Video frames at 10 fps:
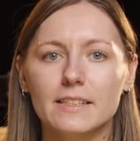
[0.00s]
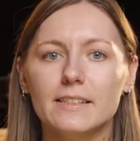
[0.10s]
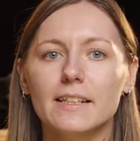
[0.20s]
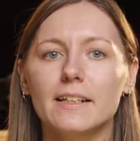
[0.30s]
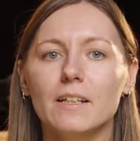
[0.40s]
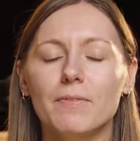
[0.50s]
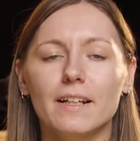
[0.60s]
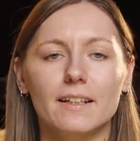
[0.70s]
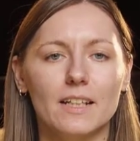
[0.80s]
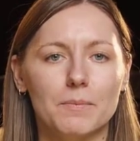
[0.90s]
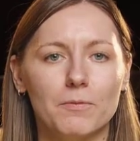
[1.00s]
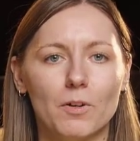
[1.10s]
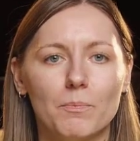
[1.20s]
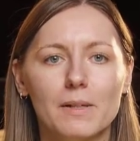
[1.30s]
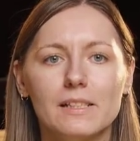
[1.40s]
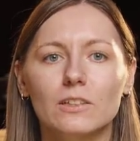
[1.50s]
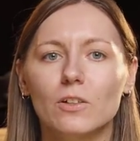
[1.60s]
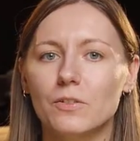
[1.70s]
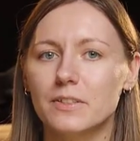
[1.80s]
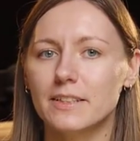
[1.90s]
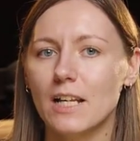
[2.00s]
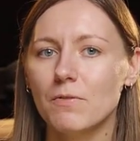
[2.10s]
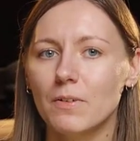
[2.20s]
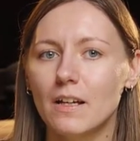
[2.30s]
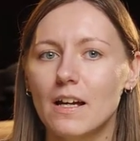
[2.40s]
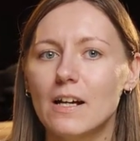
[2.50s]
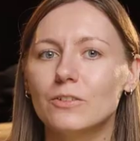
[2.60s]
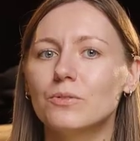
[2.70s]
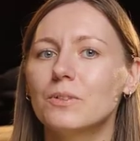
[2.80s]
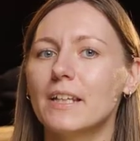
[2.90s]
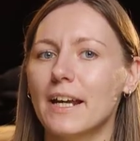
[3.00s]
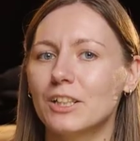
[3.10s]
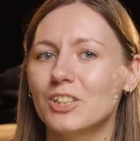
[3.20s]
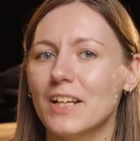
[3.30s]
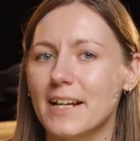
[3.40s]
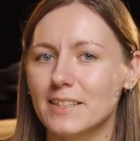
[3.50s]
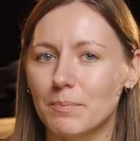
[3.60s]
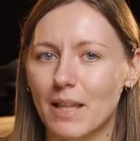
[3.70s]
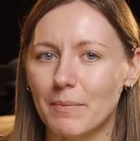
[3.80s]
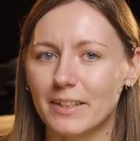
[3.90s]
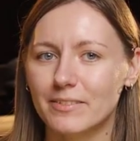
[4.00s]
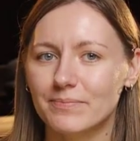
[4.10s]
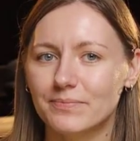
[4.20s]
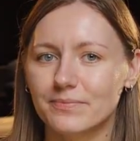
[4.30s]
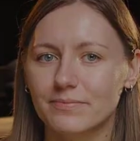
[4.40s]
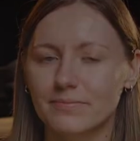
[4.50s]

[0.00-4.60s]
That's a significant leap from build it all yourself to the engine has the plumbing.